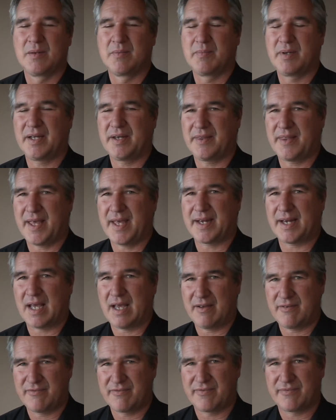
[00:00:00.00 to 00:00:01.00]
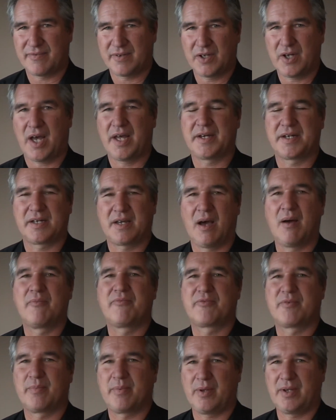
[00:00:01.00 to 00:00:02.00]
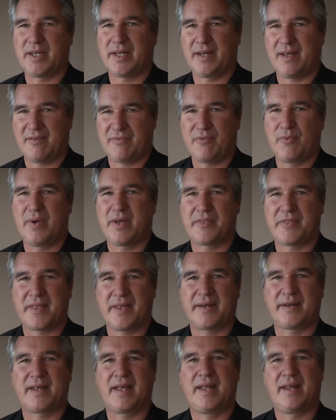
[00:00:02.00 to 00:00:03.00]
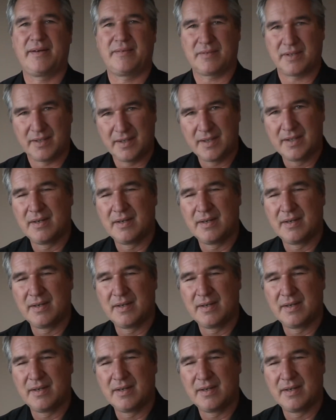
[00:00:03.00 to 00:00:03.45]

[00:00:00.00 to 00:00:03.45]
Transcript: but that I've gotten comfortable enough with it and